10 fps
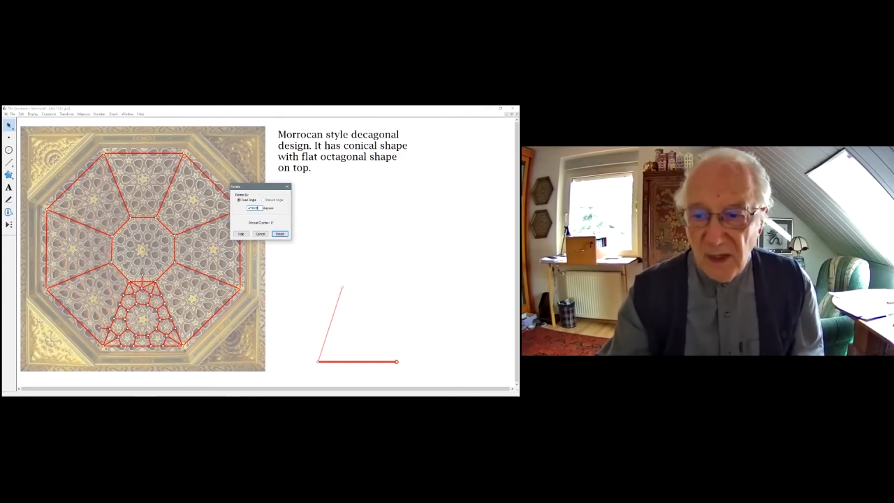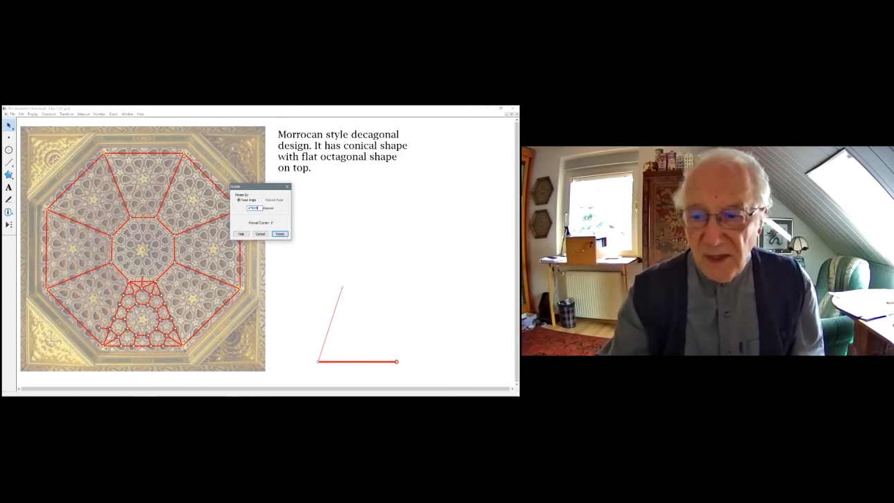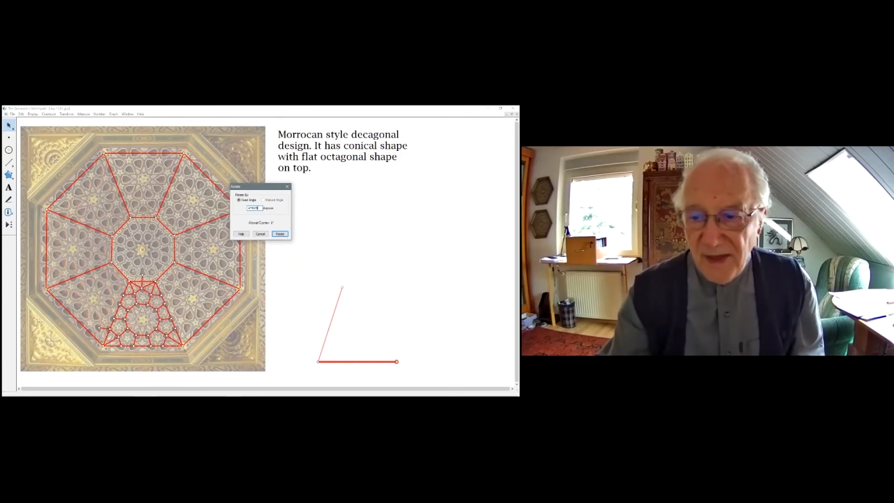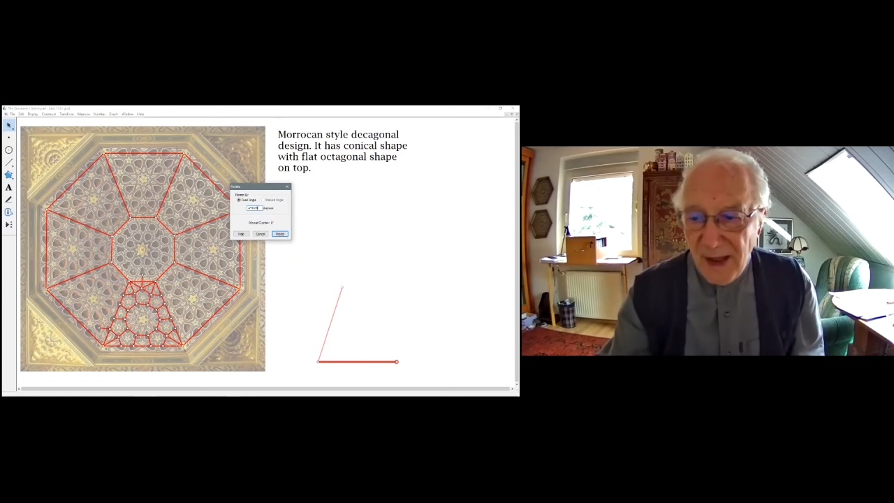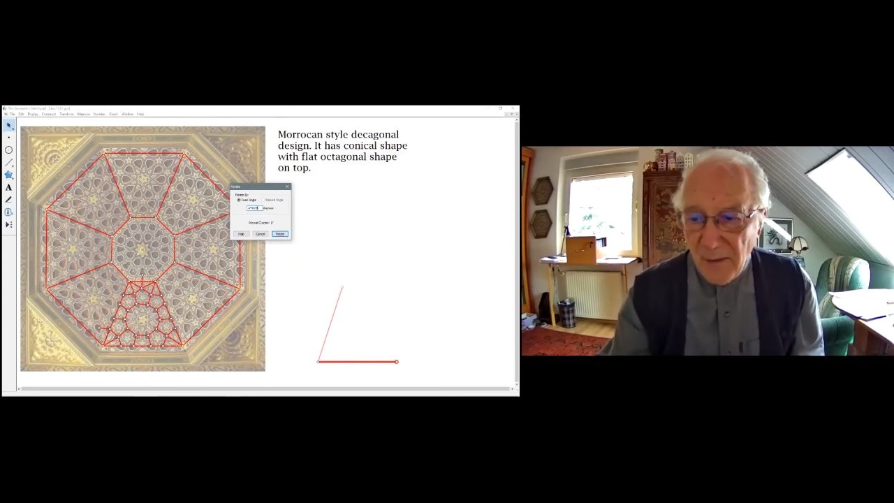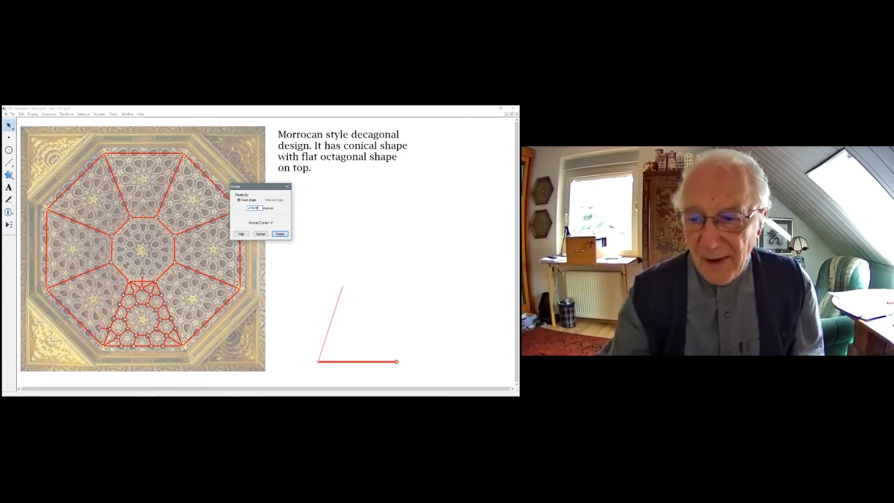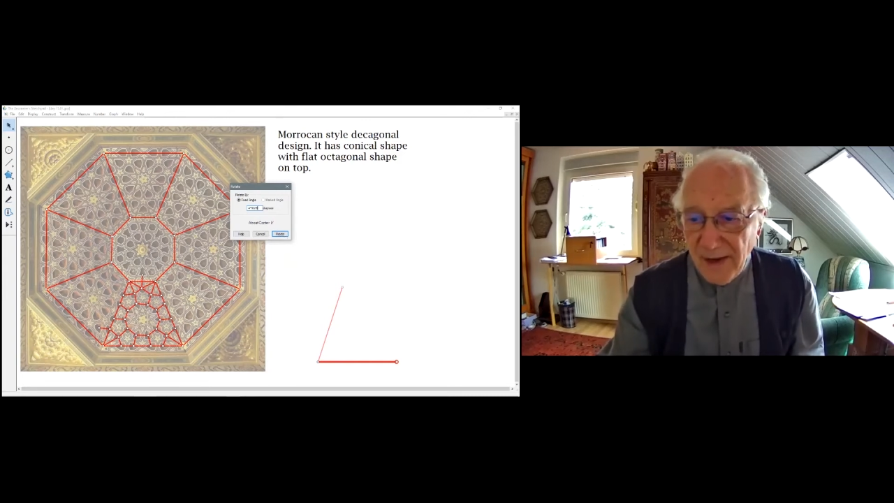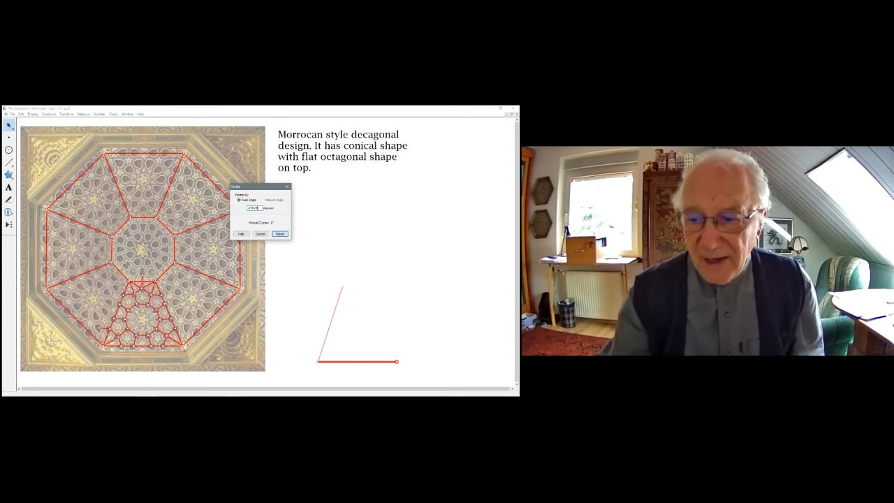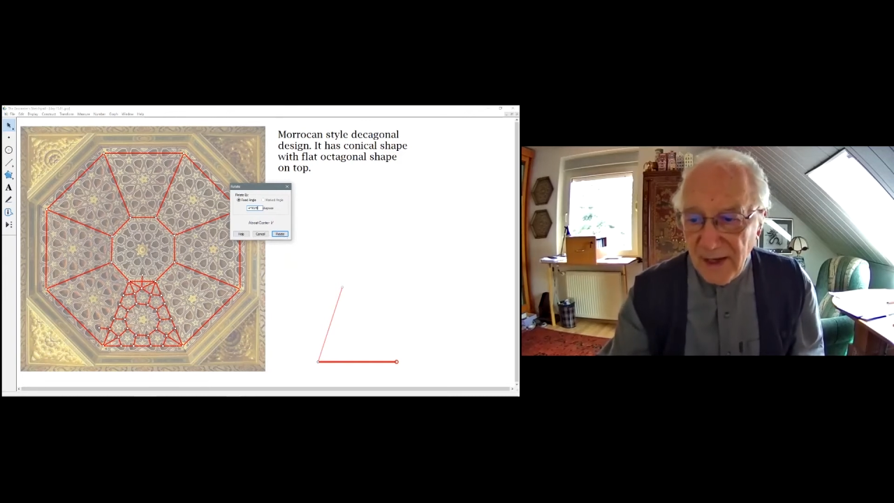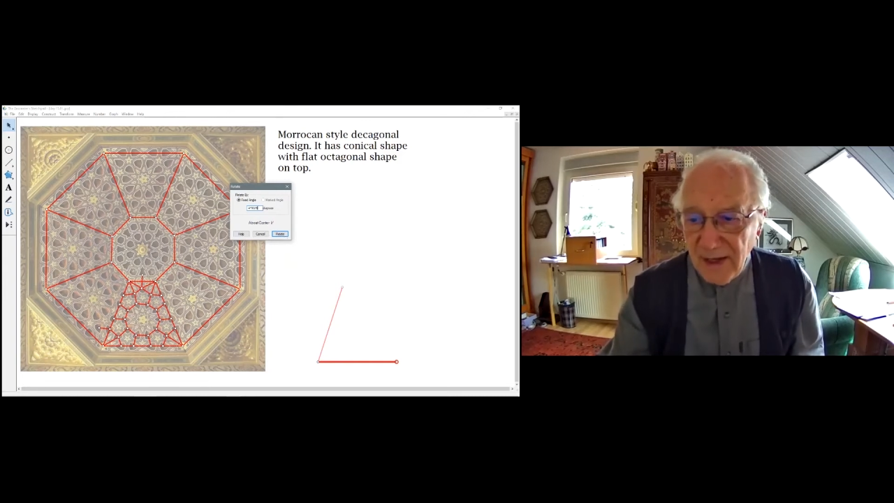now
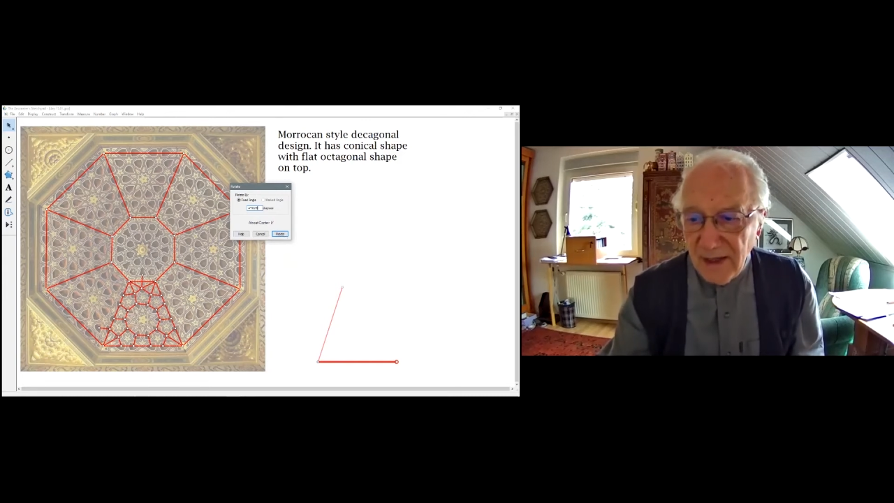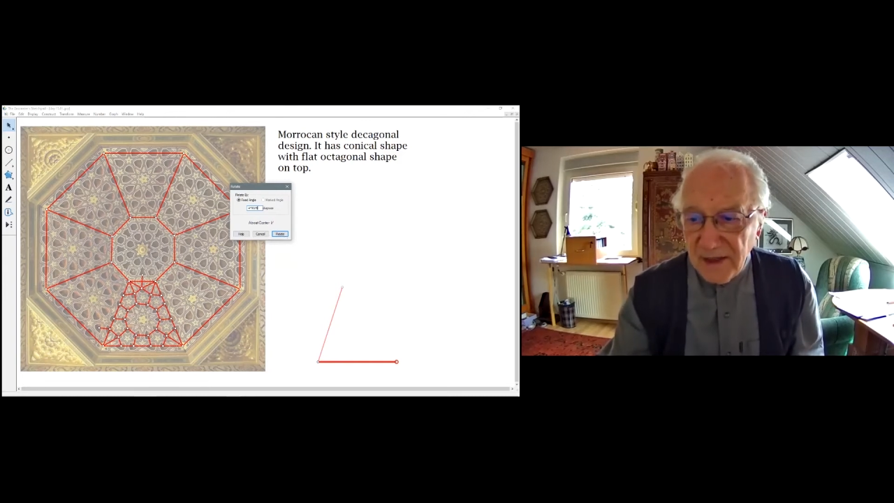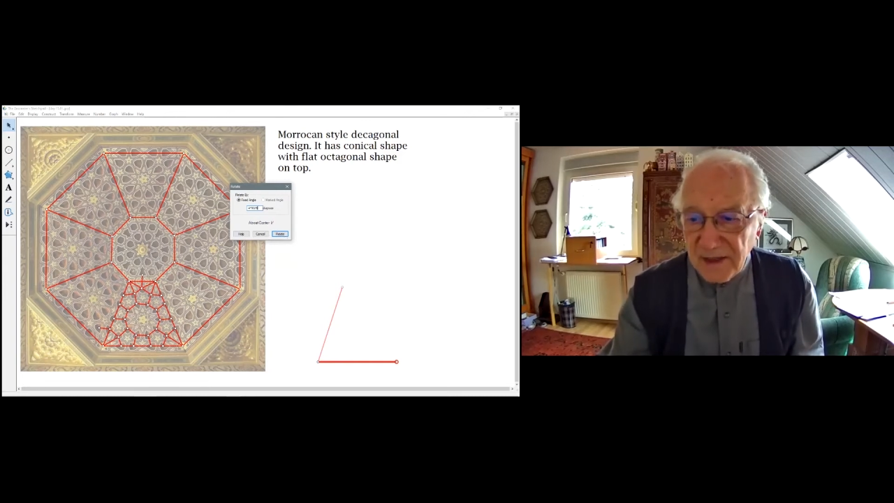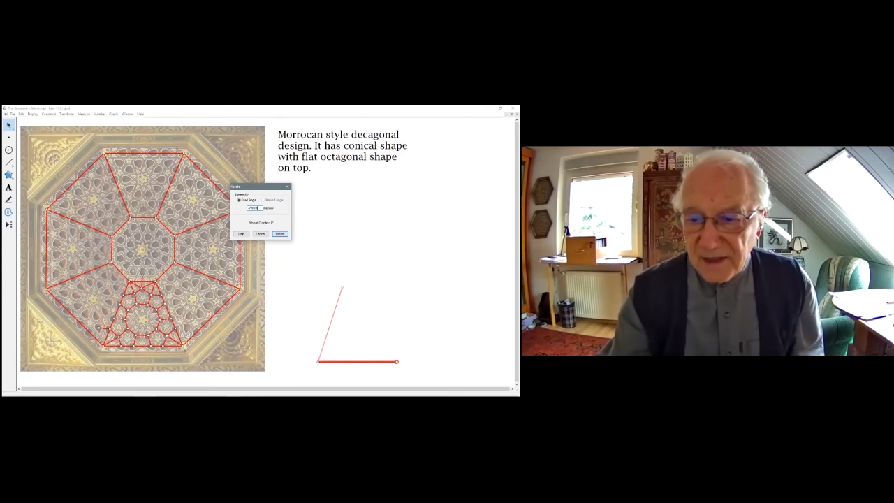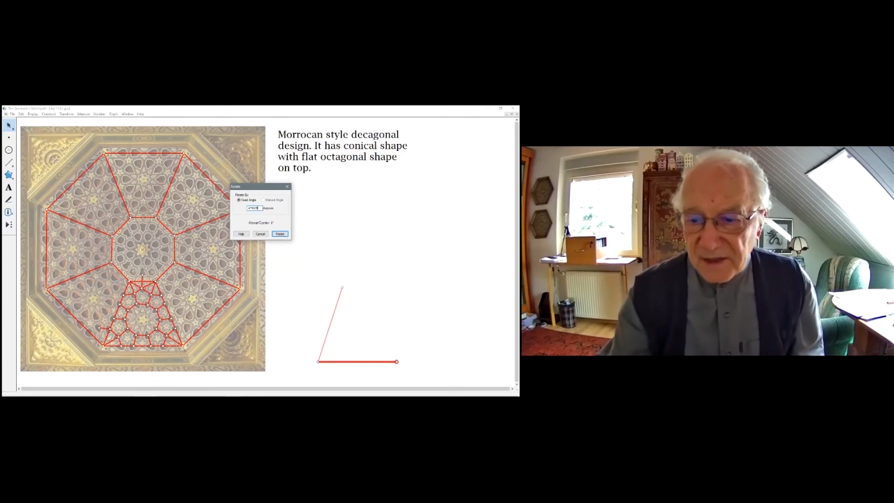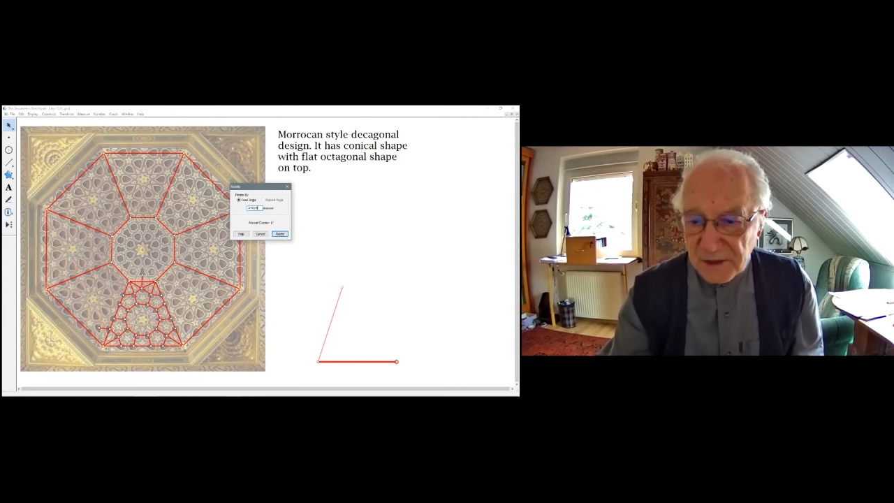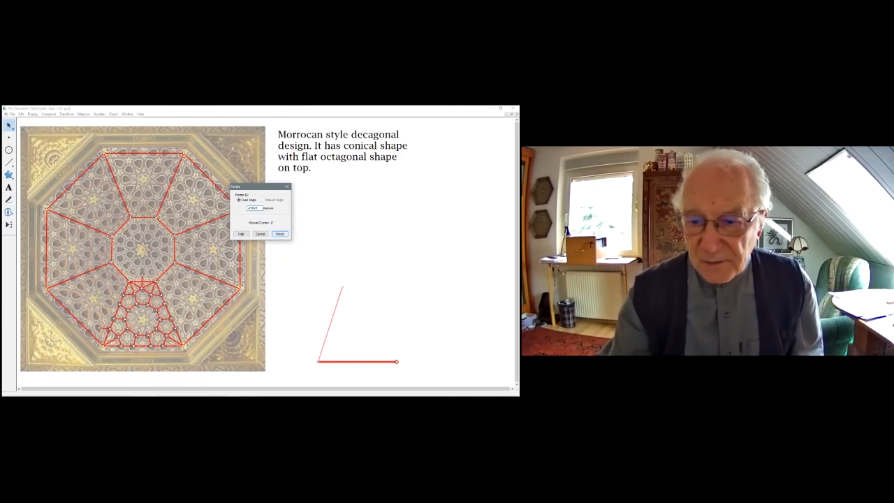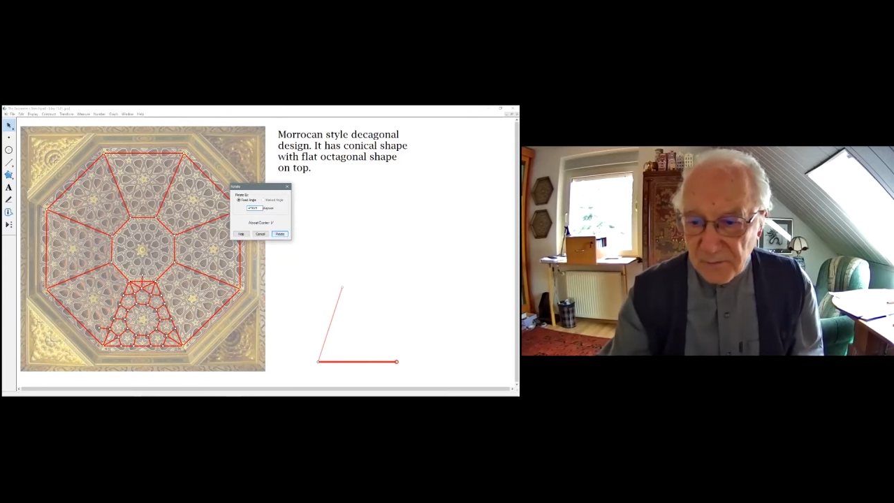again this,